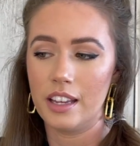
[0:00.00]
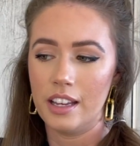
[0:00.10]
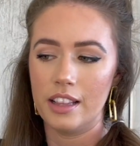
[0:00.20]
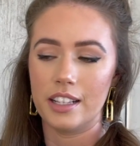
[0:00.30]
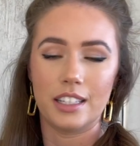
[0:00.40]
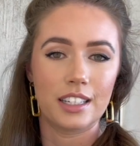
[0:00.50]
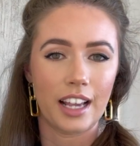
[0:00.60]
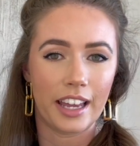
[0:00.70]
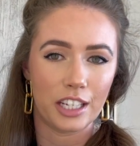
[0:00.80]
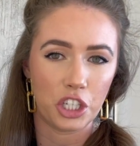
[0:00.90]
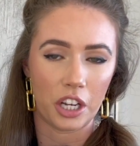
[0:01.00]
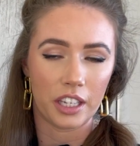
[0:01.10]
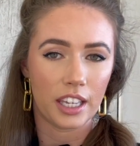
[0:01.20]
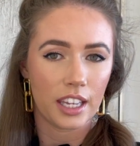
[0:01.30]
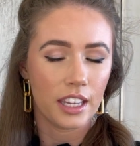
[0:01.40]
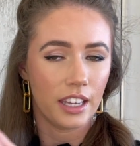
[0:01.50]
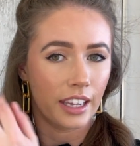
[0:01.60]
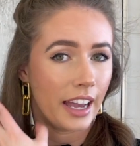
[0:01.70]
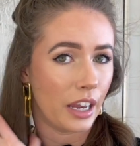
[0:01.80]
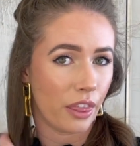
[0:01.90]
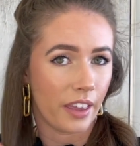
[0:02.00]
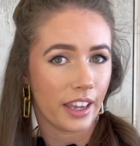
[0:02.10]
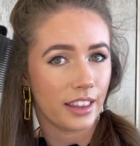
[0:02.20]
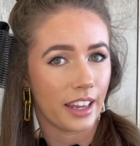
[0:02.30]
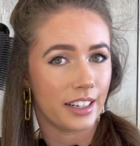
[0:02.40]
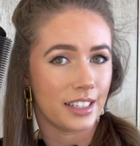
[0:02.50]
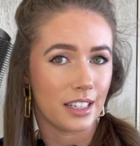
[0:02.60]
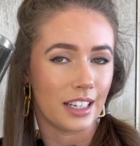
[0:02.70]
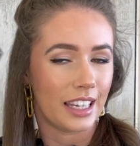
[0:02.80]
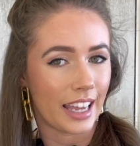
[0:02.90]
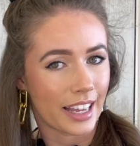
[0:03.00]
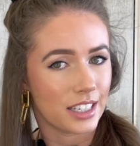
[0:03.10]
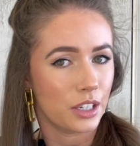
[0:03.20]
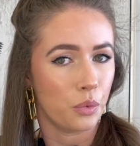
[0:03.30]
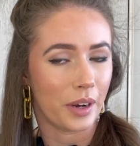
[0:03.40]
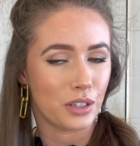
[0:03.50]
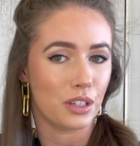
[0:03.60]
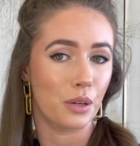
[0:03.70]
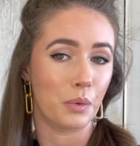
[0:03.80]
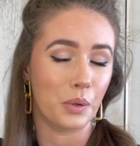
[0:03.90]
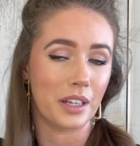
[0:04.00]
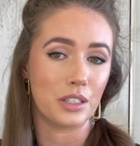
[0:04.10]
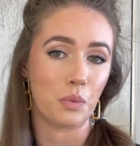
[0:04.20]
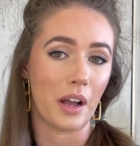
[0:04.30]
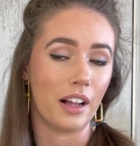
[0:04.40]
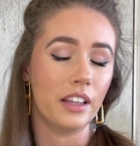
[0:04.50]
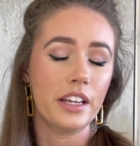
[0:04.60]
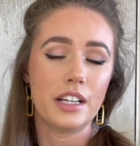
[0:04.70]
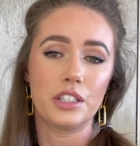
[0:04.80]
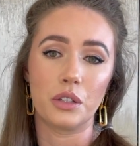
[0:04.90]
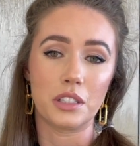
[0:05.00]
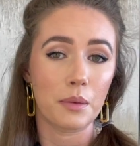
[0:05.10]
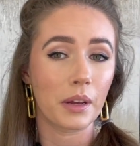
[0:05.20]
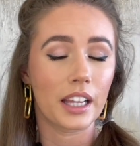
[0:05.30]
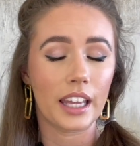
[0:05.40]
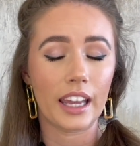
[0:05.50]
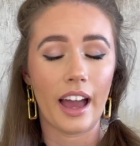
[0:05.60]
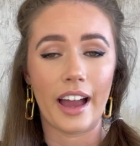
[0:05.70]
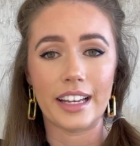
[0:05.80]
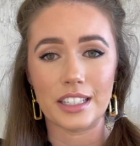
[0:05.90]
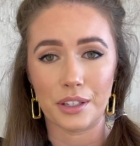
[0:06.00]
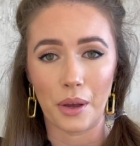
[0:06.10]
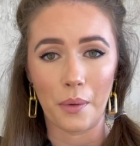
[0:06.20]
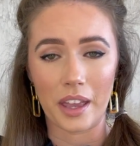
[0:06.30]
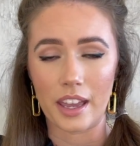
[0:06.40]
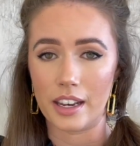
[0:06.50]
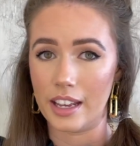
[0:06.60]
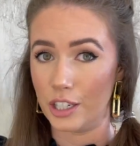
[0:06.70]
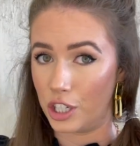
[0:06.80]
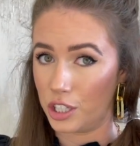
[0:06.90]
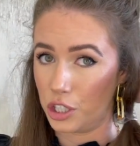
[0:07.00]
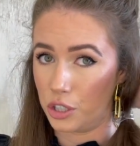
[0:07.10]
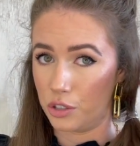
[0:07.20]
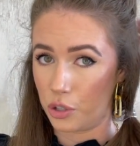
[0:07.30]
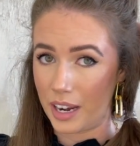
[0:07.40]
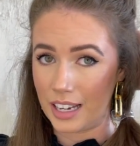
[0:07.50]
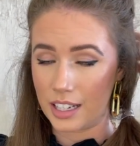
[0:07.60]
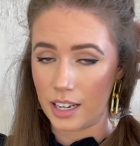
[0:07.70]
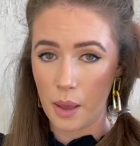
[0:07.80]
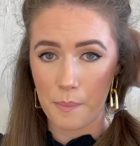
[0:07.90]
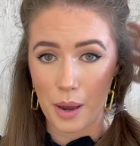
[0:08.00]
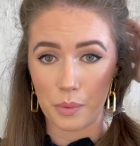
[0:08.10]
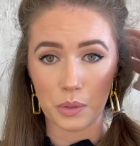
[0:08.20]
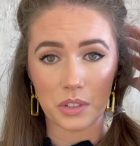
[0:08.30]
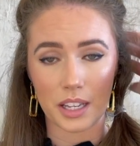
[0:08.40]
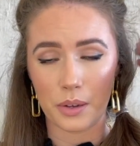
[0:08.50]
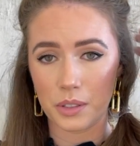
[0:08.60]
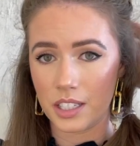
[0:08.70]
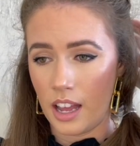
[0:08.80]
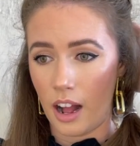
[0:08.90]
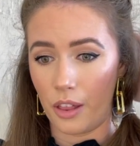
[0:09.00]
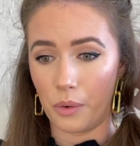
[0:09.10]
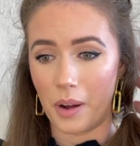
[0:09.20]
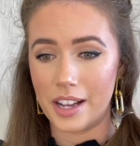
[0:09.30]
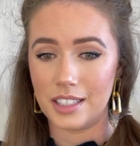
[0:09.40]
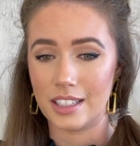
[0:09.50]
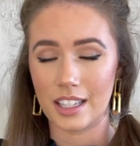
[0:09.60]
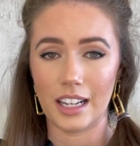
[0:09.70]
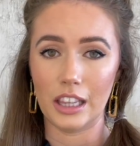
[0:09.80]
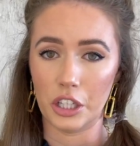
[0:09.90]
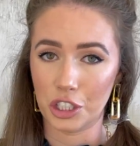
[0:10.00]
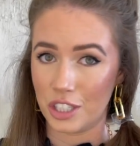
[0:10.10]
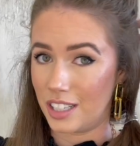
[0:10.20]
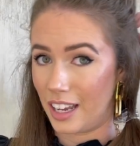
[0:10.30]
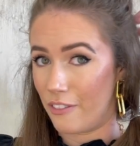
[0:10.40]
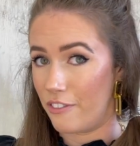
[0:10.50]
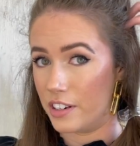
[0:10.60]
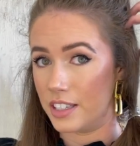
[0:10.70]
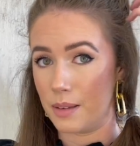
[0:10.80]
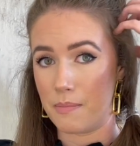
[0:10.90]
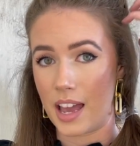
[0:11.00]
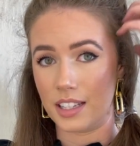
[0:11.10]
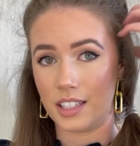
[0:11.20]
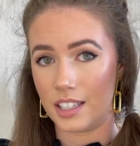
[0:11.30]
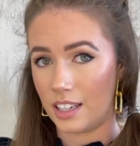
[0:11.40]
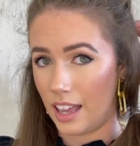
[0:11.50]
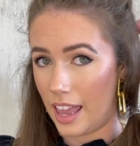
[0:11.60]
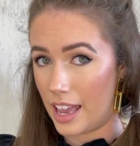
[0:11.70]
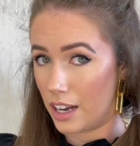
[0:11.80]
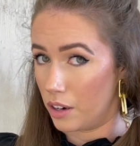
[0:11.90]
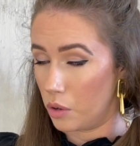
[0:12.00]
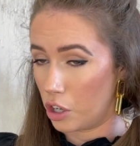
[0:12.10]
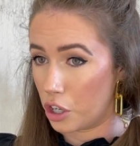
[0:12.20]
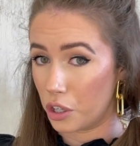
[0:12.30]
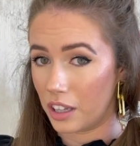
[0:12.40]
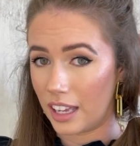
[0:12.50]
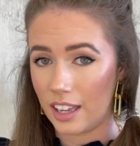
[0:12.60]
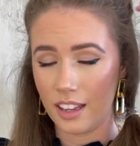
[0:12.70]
this is kind of chunky and kind of thick that it doesn't get right to the root as well. So typically I need to go in and just straighten my roots out. Otherwise it's gonna look just like a frizzy mess and curly